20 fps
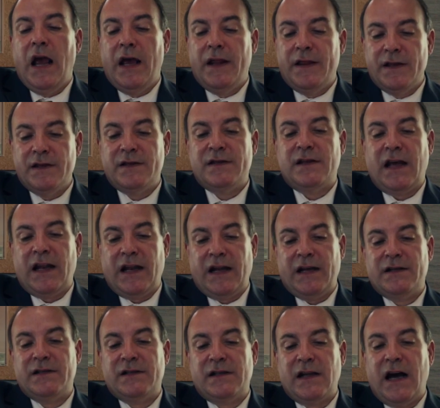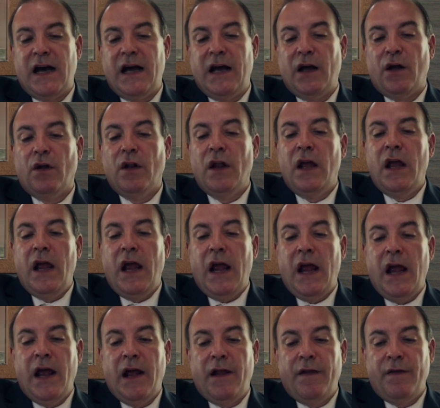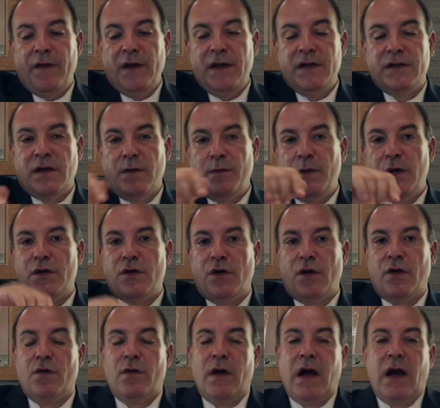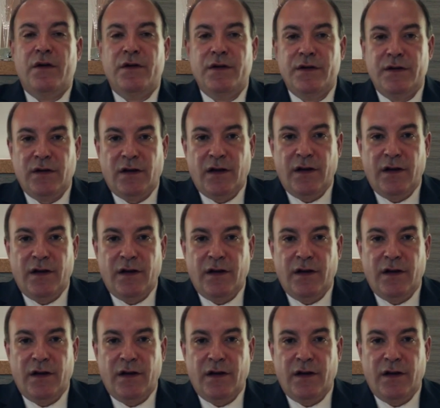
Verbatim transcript: and the setting style and these can be turned around and